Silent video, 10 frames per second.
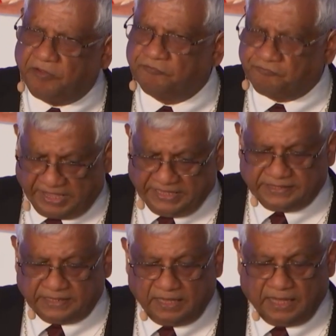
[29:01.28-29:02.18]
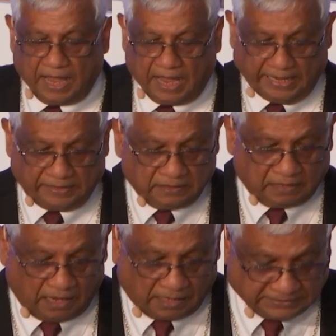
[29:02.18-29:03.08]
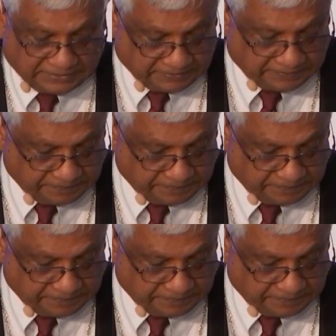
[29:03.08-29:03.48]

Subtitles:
faith, and class.